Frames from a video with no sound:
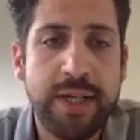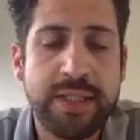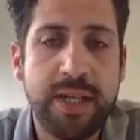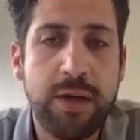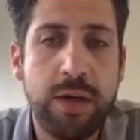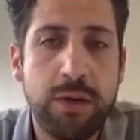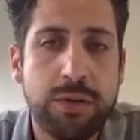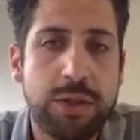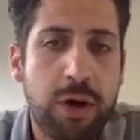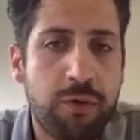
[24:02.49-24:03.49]
It's a new
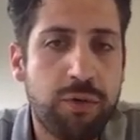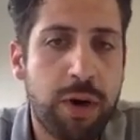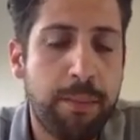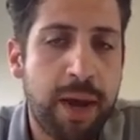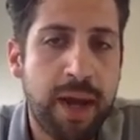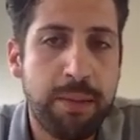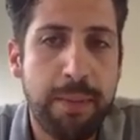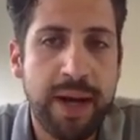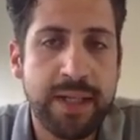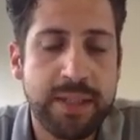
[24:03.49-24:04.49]
software made
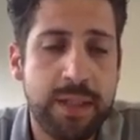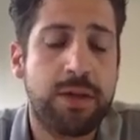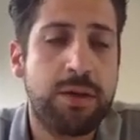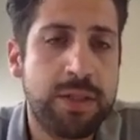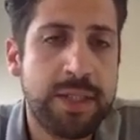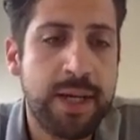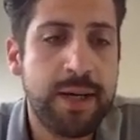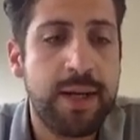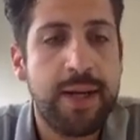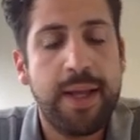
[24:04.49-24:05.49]
by
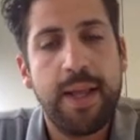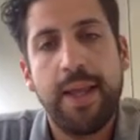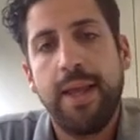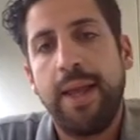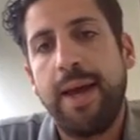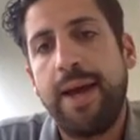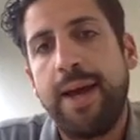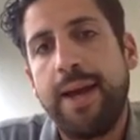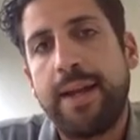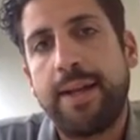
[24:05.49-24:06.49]
Zirkonzahn,
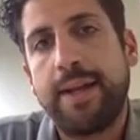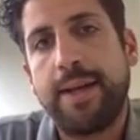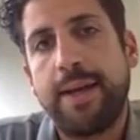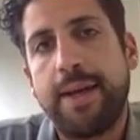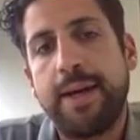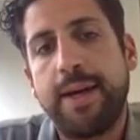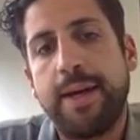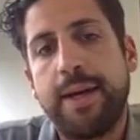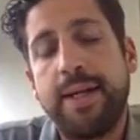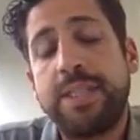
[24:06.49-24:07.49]
and
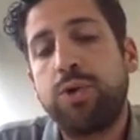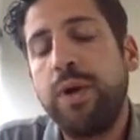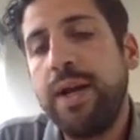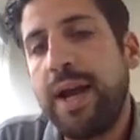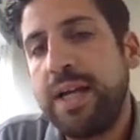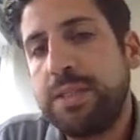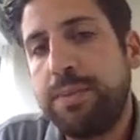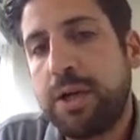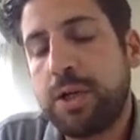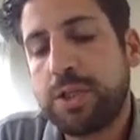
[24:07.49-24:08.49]
it's really nice
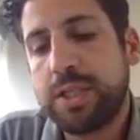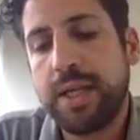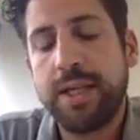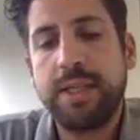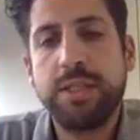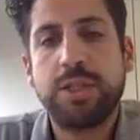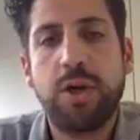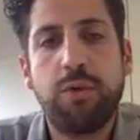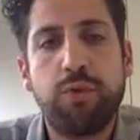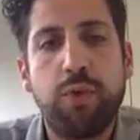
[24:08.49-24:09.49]
because in this
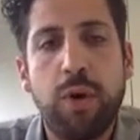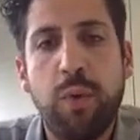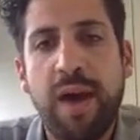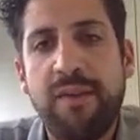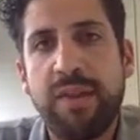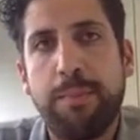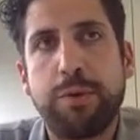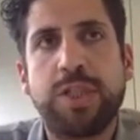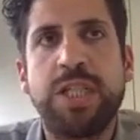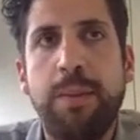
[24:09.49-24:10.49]
software we have the
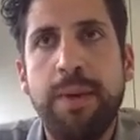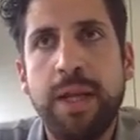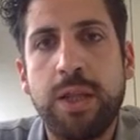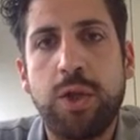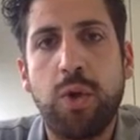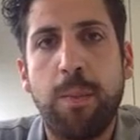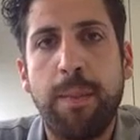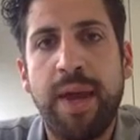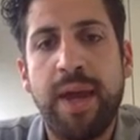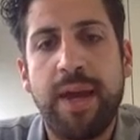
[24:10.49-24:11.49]
possibility to
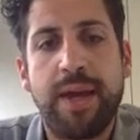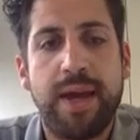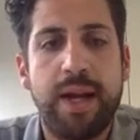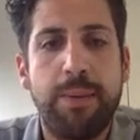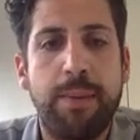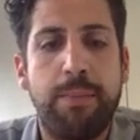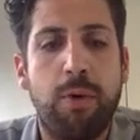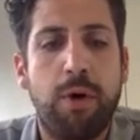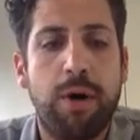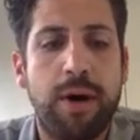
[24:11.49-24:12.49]
make a little bit
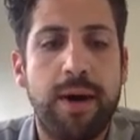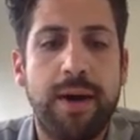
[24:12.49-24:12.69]
more